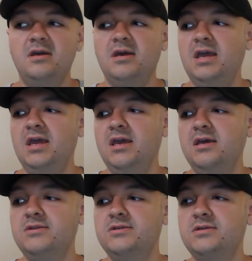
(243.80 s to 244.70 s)

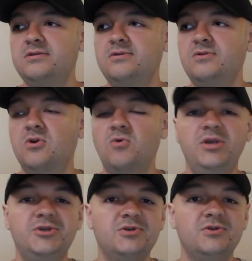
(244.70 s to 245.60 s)
and the
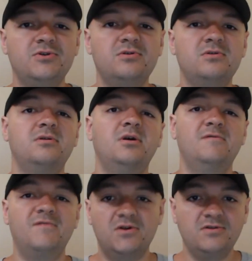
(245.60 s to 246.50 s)
creature of
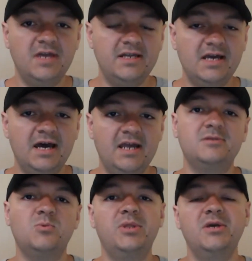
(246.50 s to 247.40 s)
her that died is
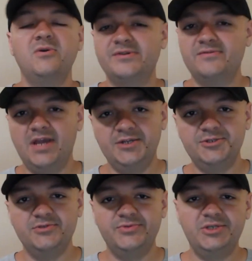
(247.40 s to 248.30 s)
the one that goes after
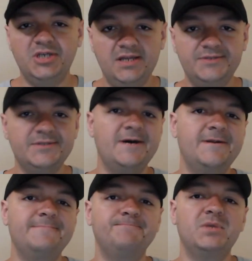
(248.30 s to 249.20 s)
Angela with the chains on
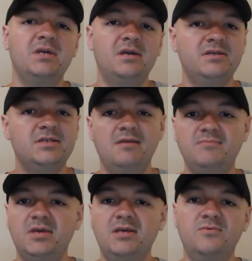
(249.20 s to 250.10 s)
it. Same
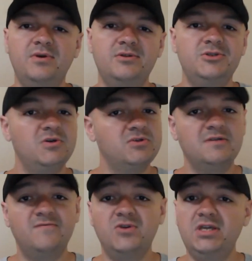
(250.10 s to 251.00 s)
thing with
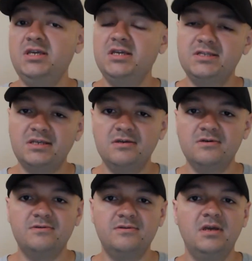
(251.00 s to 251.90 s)
Joseph when he gets
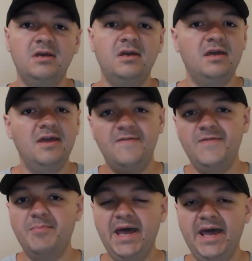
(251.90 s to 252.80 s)
killed in the
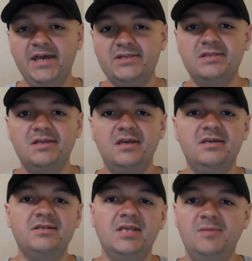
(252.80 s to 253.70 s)
past.
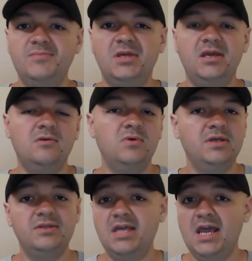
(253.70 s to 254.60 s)
Same thing
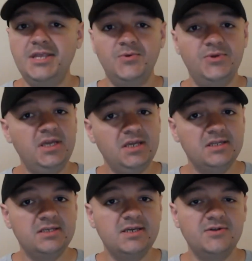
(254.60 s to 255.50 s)
with Daniel when he
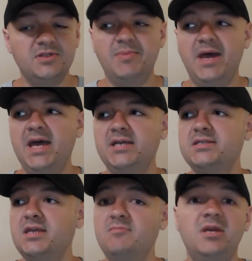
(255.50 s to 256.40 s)
gets killed in the past.
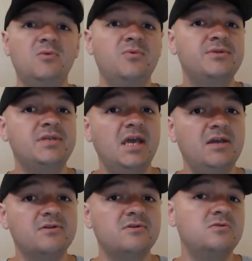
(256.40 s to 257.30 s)
Same thing with
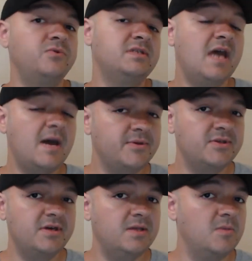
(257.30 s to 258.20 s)
Taylor, who was
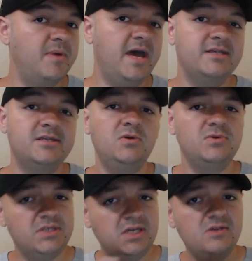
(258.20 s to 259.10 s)
Tabitha in the past. You
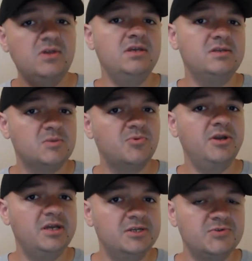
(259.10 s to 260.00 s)
see these, it's
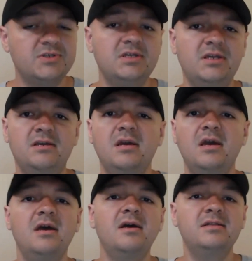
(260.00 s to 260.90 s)
pretty interesting.
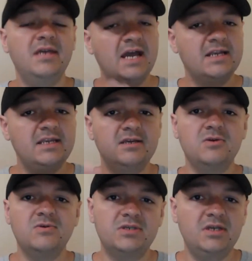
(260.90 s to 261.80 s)
The acting in
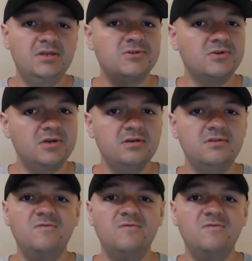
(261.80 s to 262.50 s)
those scenes are good.